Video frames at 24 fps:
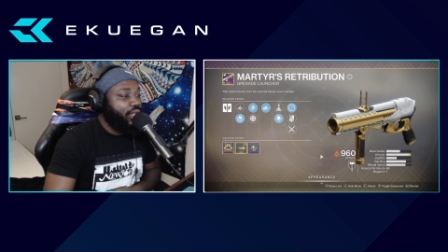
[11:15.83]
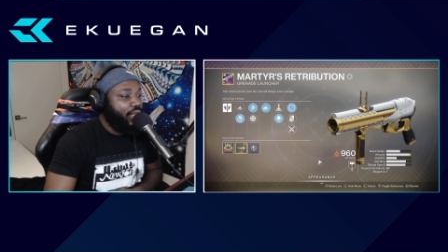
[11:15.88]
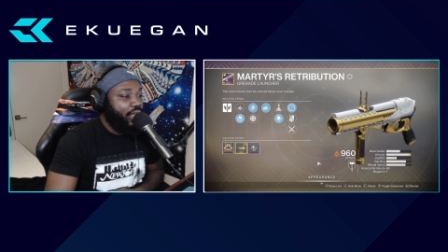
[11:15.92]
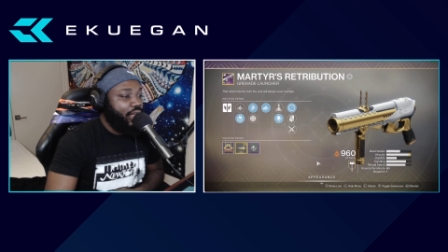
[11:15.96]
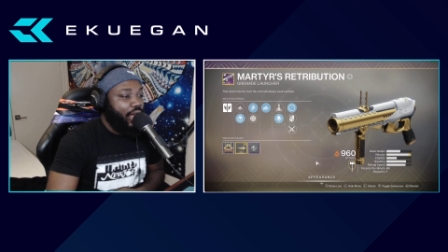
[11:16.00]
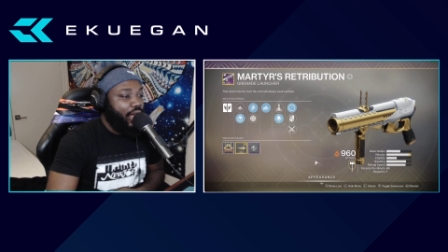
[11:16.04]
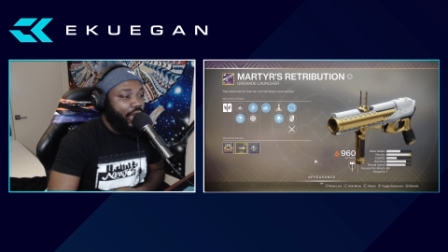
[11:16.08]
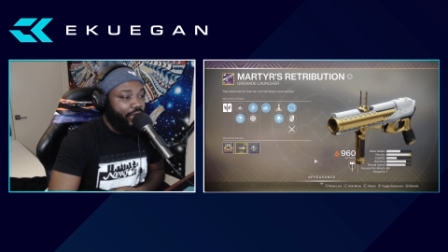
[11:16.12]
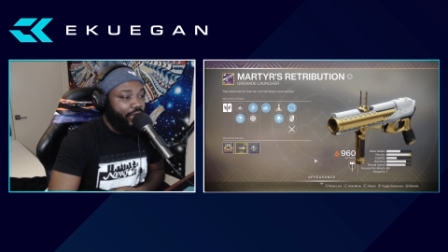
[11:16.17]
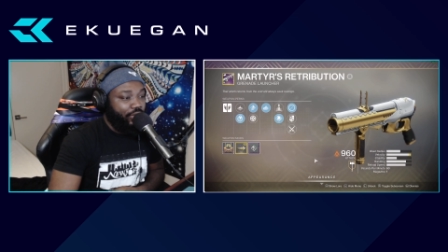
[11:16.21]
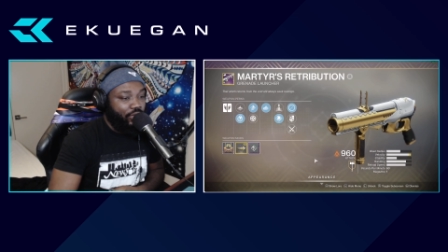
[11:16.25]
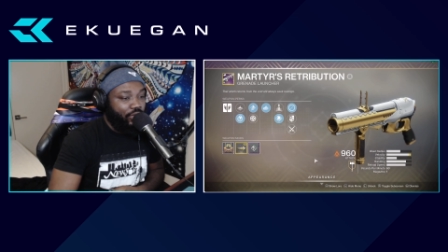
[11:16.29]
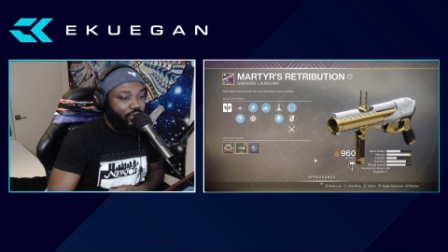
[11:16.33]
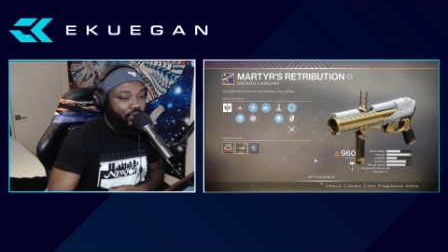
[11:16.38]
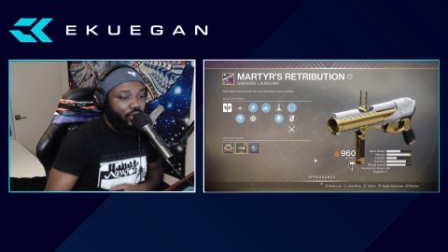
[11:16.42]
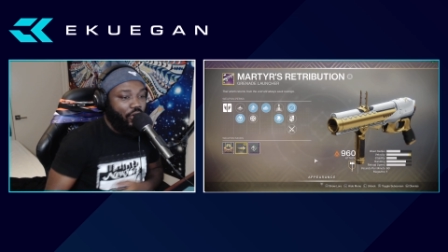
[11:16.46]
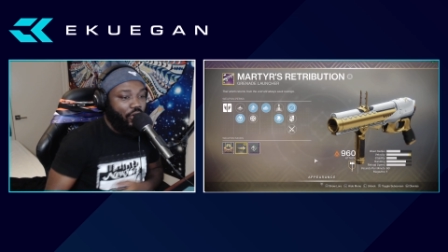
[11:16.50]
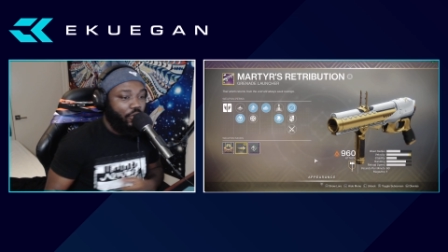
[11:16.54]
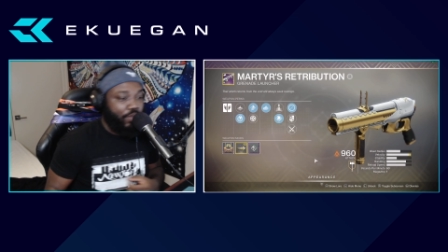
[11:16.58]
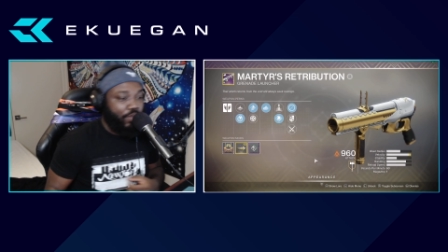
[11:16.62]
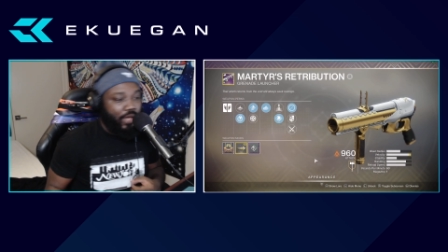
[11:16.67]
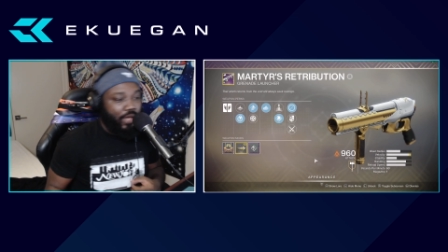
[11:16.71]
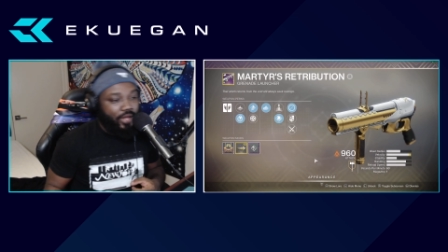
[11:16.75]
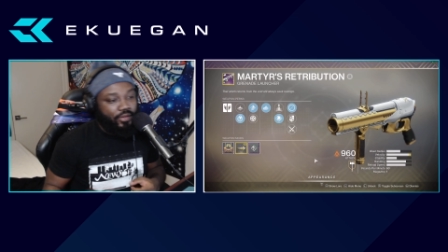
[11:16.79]
I do
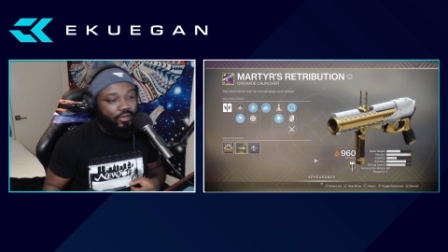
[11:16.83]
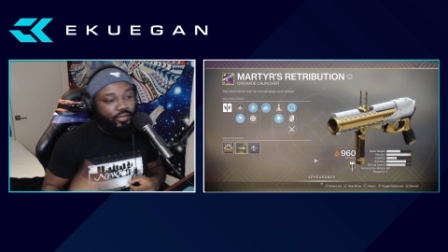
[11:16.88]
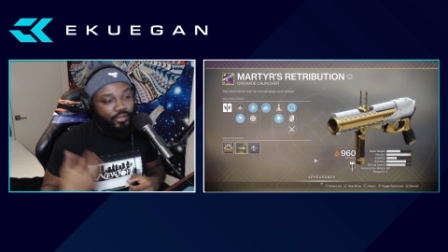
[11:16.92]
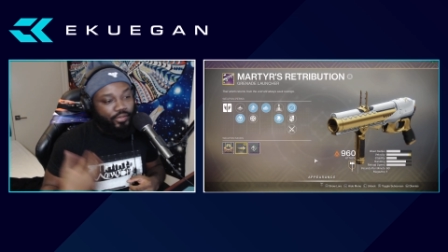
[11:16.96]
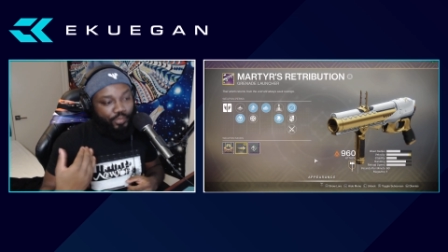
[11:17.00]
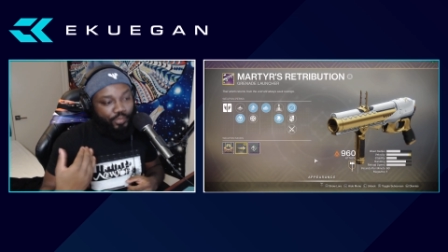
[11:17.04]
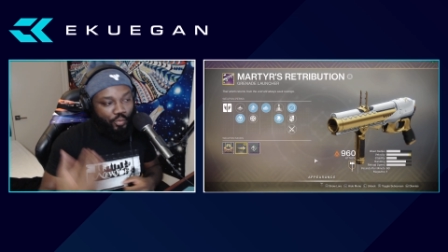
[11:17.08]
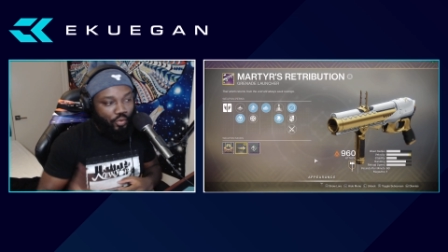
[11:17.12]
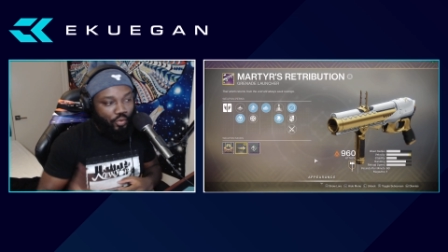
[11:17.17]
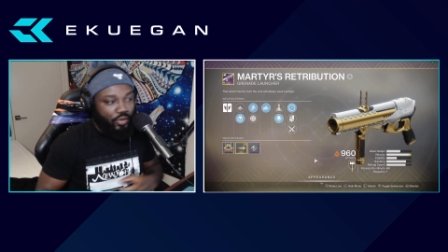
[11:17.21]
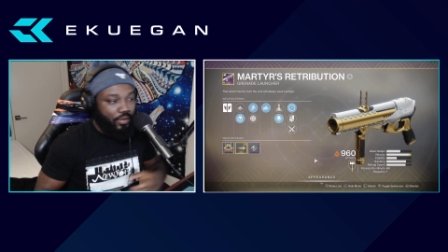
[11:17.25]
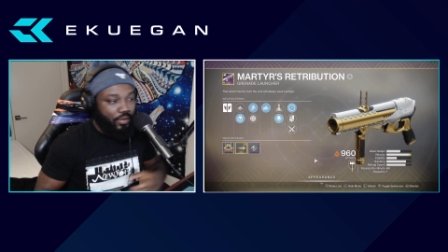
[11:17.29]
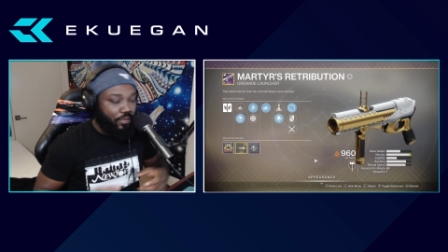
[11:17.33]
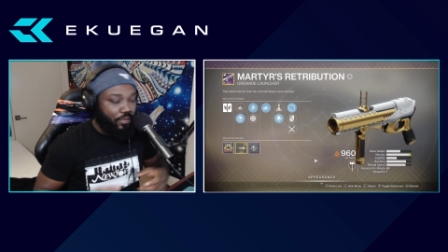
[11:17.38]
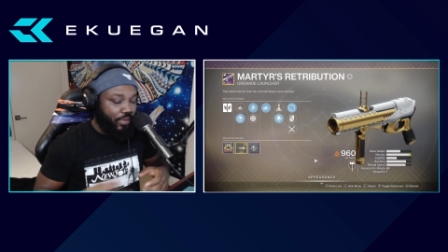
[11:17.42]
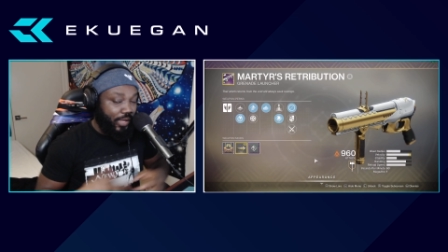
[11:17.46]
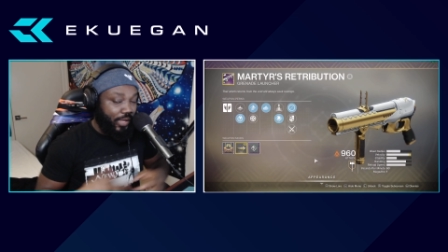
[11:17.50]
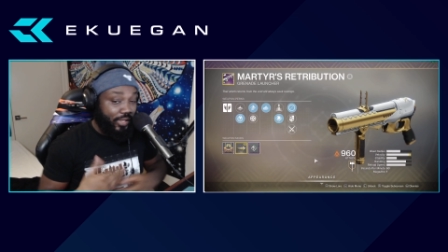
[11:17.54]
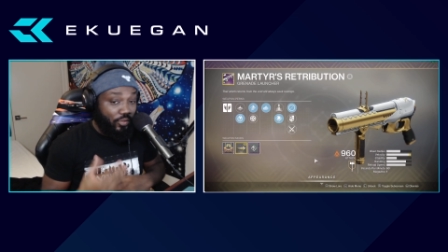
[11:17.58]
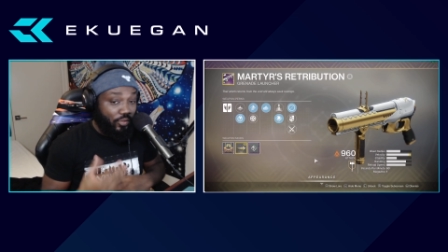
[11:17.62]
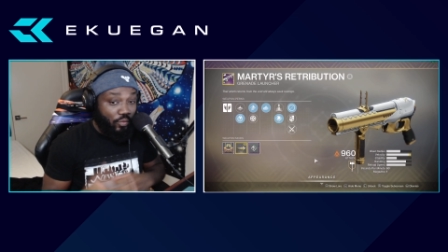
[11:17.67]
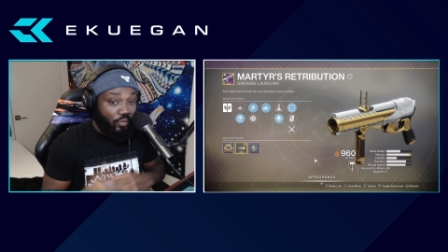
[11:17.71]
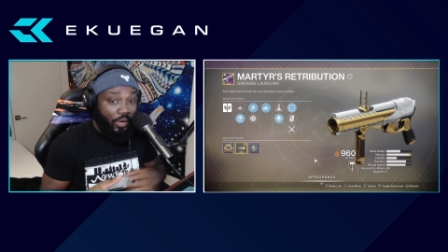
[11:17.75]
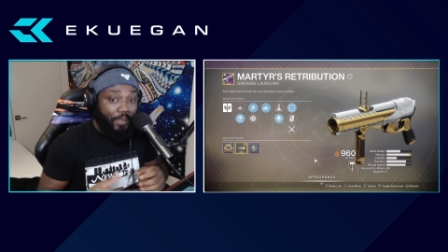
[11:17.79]
hope that there's more
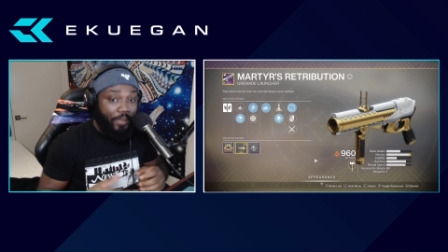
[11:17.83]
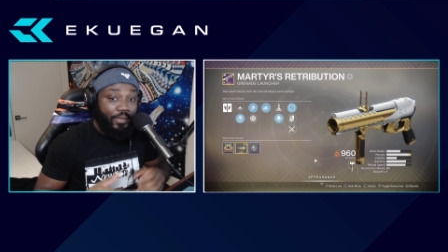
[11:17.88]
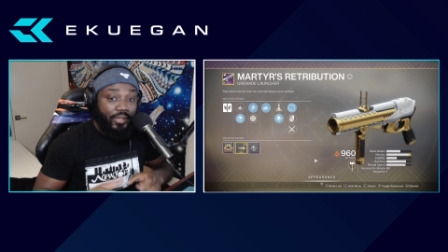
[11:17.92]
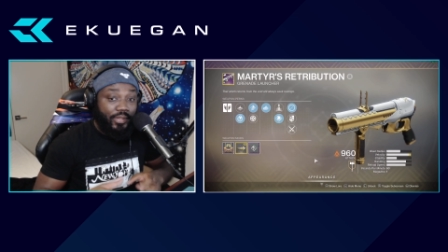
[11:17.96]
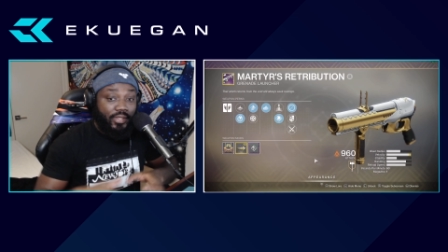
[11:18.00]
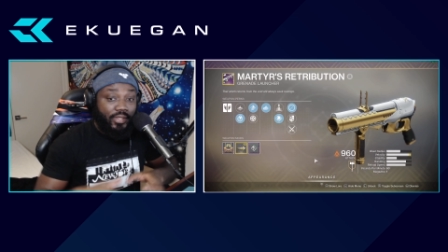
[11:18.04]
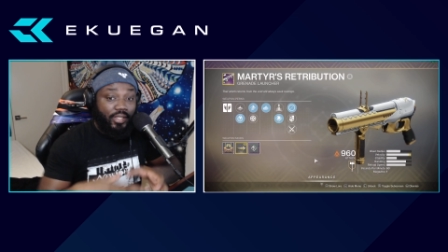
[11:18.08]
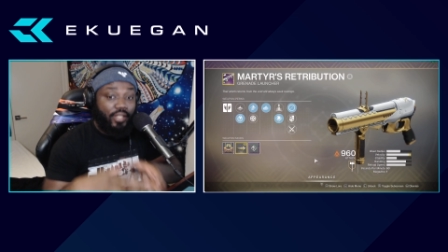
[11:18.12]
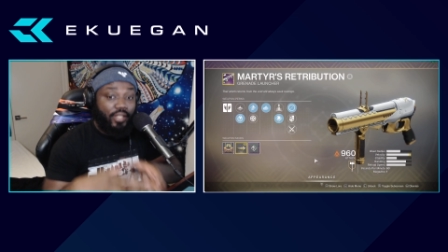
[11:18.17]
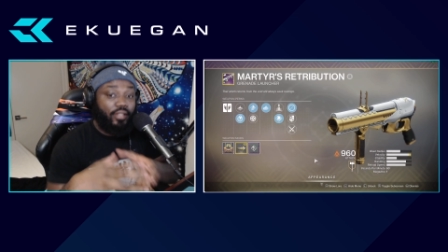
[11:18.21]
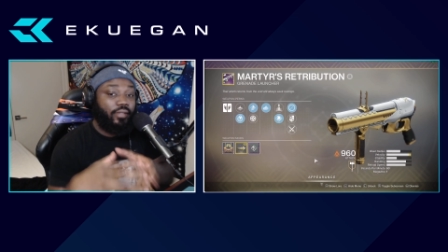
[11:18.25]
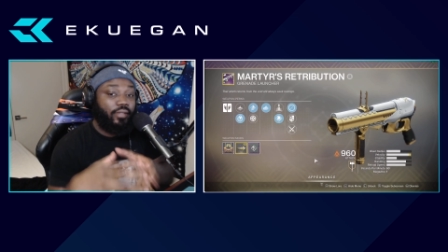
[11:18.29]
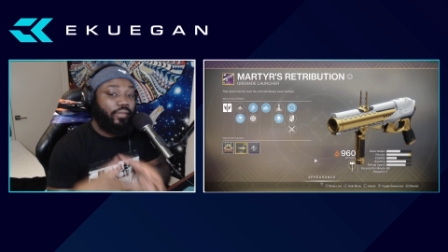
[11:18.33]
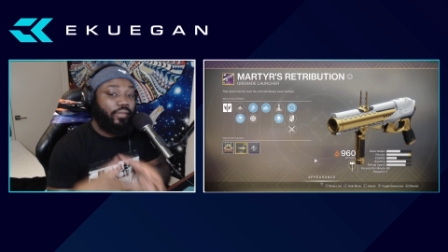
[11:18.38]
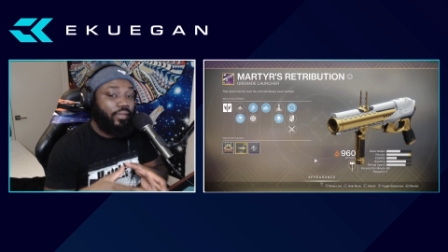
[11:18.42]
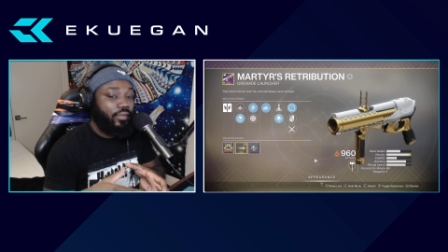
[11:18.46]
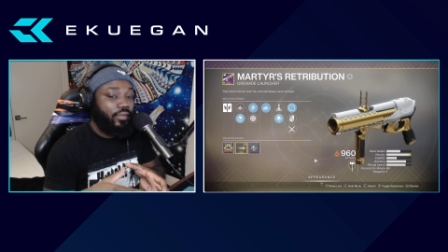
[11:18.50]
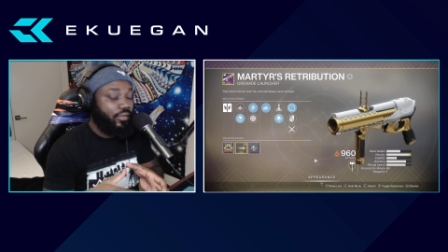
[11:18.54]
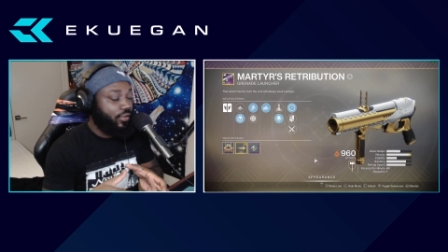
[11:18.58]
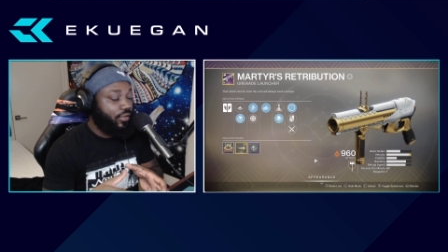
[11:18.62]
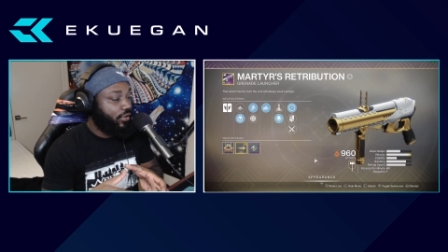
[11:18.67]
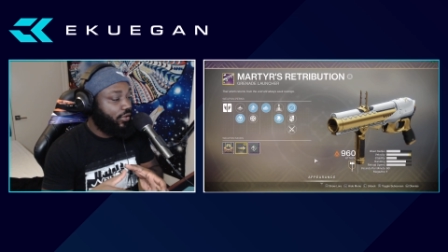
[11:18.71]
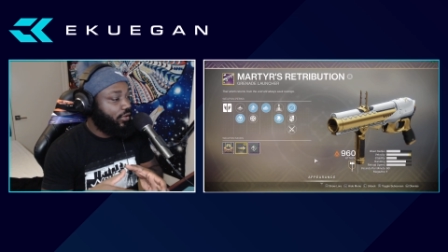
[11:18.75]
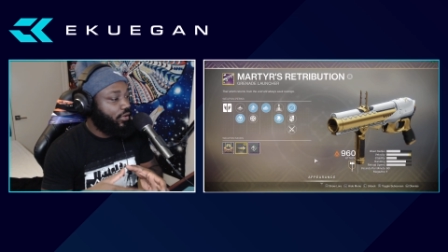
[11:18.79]
complex weapons in the
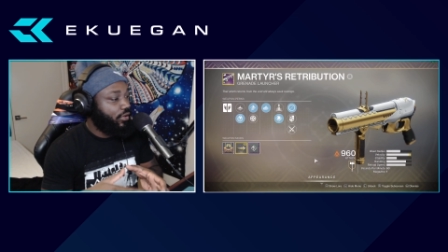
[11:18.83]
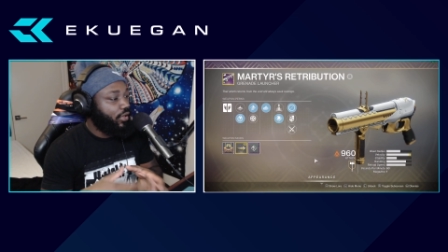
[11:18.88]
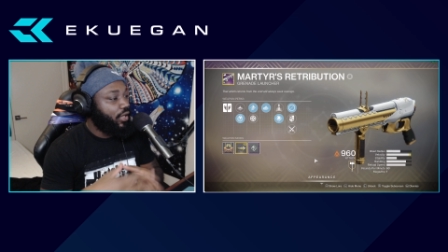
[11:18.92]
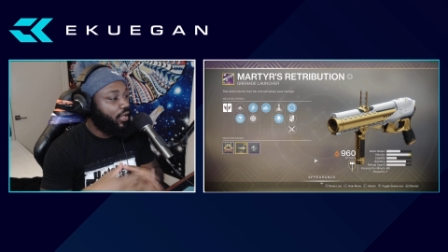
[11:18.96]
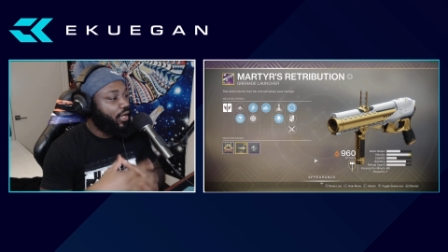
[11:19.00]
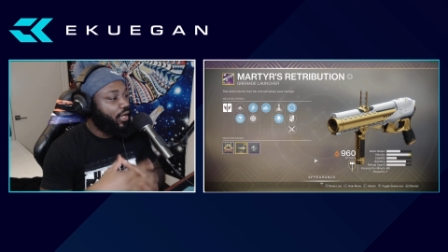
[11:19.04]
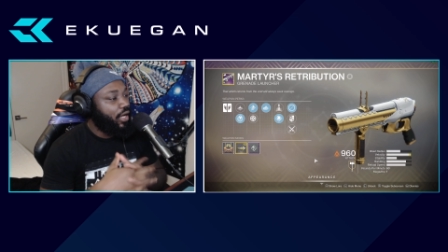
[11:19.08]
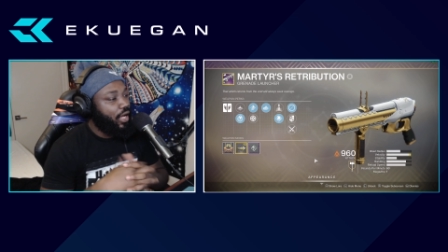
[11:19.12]
future.